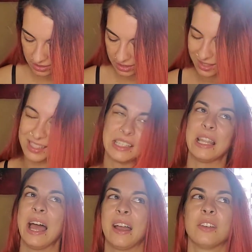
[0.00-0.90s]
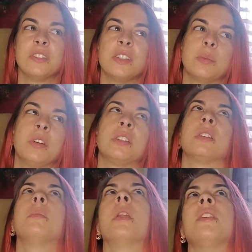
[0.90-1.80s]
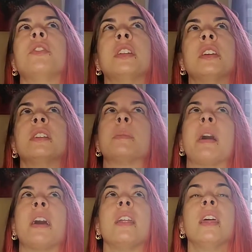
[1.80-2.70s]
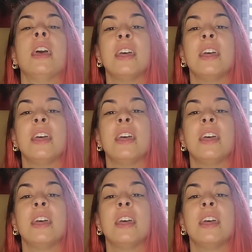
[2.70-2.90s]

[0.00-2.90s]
And again, this lack of inspiration, I'm not feeling inspired,